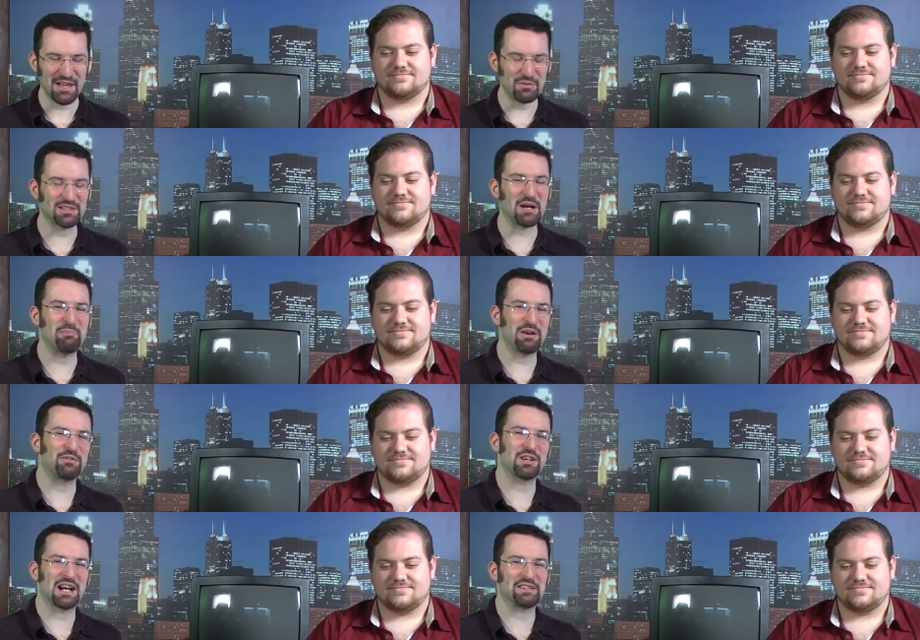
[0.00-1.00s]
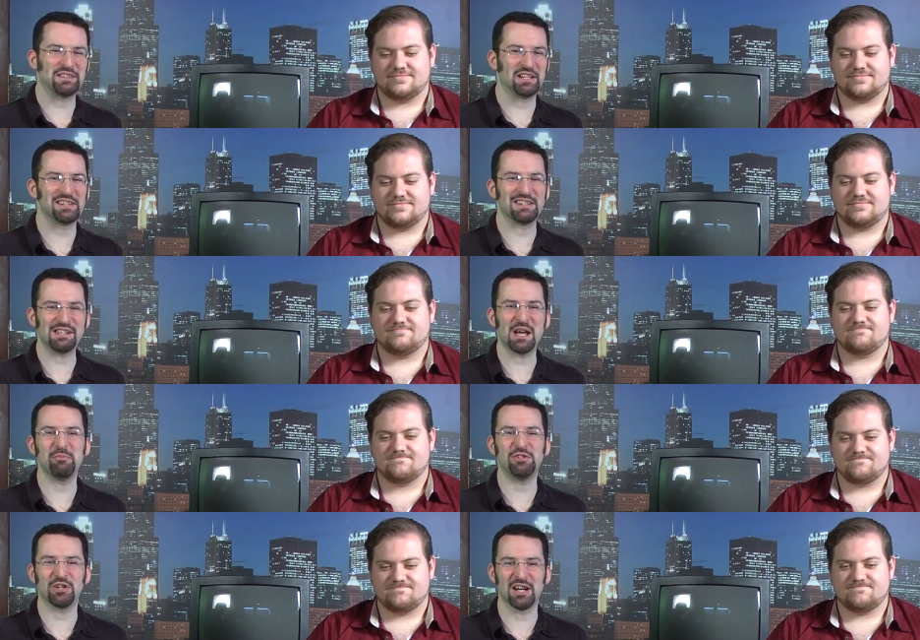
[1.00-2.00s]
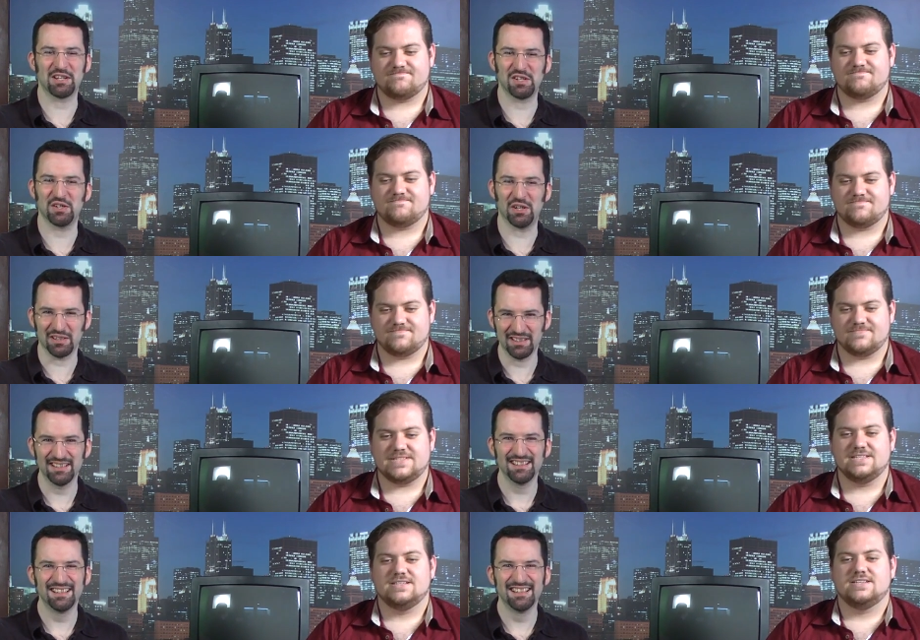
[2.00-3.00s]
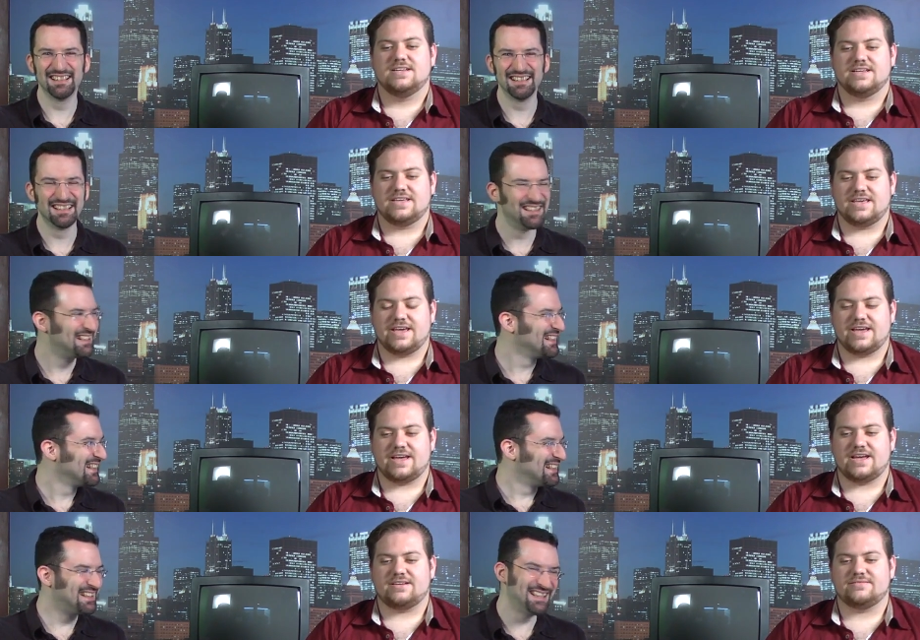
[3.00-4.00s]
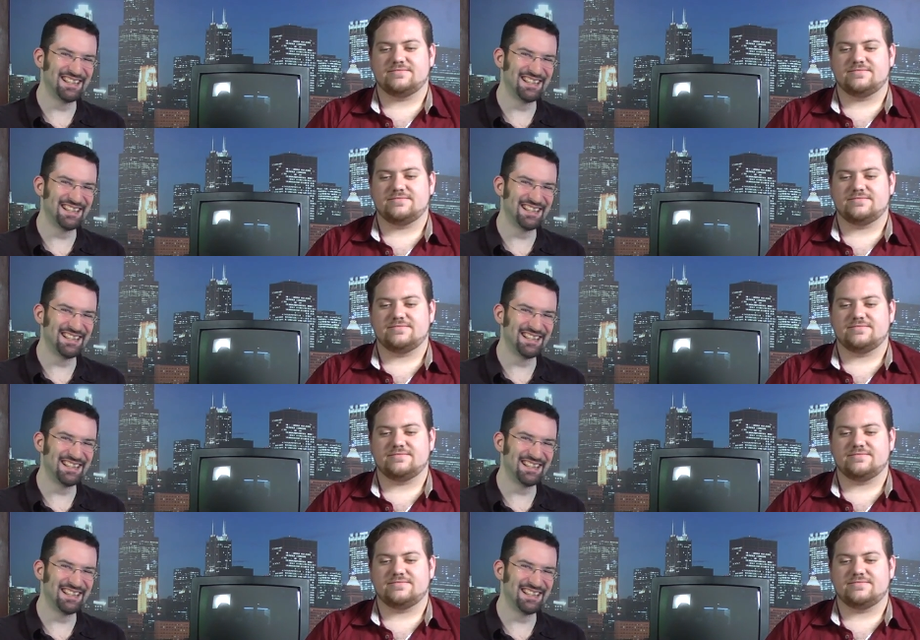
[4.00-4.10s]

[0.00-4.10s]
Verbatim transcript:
Speaker 1: it worked out better for Godzilla than the time he took on King Kong. Yeah.